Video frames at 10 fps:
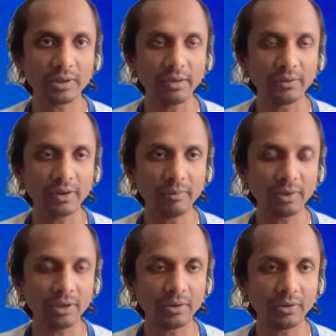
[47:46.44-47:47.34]

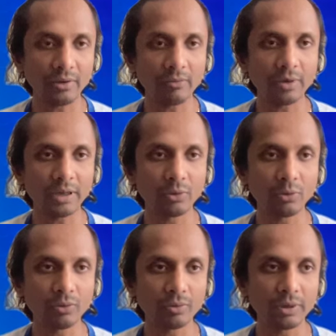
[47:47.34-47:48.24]
Telegram and went
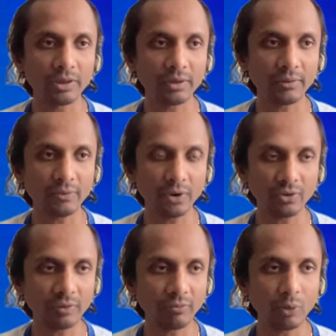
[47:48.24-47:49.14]
to Twitter, the
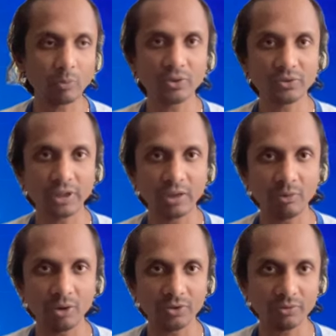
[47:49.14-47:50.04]
first and foremost thing
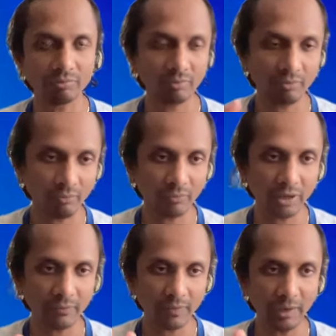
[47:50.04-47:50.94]
was,
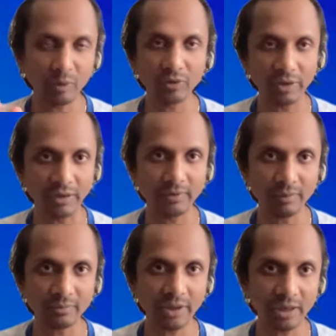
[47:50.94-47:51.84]
if I am on
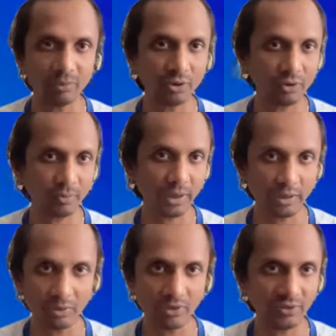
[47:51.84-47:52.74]
Telegram, then I'm just
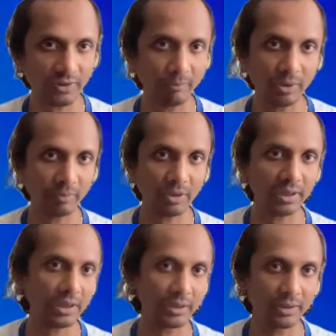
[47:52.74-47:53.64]
speaking to the same people
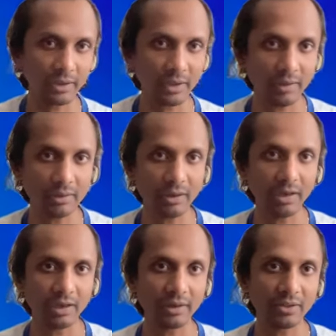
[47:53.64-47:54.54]
again and again,
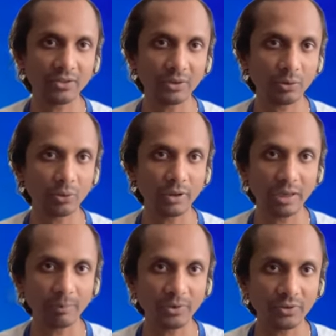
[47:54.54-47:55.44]
and that's not going to
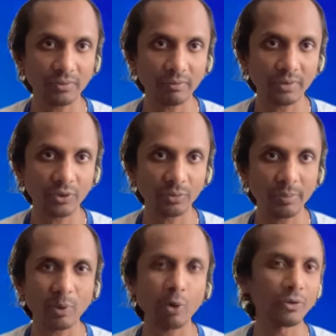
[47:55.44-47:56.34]
help us, because
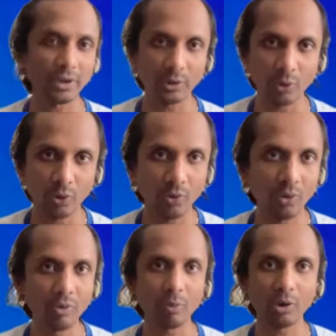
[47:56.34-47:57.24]
people already know
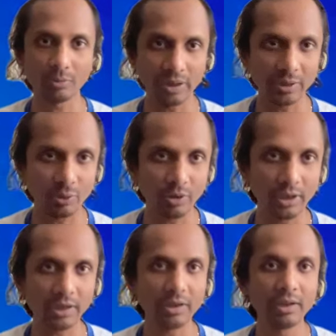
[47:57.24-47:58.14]
what we are
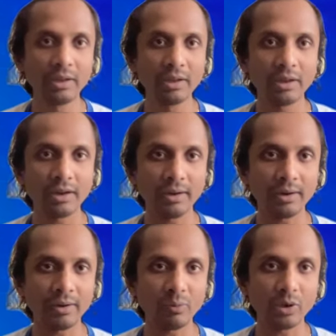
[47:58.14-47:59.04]
doing,
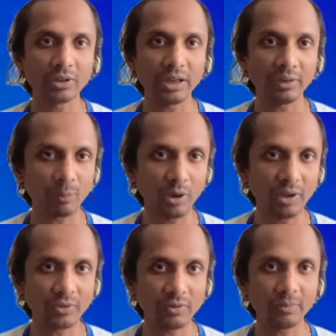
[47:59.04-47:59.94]
what kind of
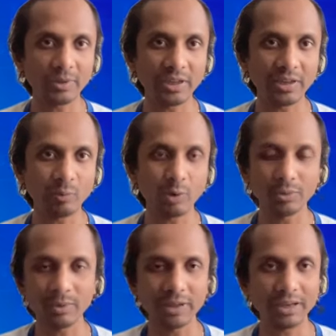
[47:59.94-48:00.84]
products are coming and
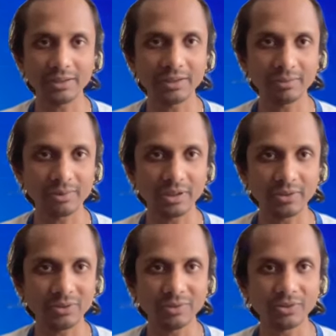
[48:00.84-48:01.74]
what we are and
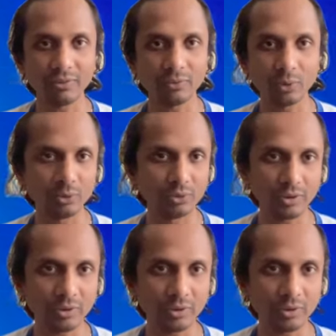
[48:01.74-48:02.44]
everything. So it's of no use